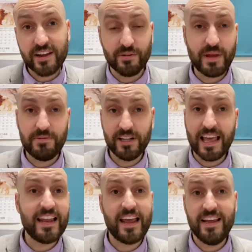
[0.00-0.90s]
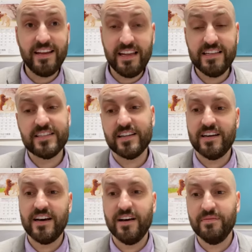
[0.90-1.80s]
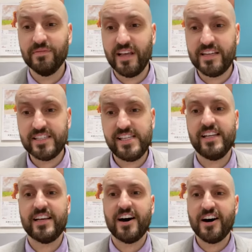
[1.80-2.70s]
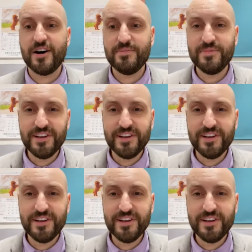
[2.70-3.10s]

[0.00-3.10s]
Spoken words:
or maybe late 80s, like sitcom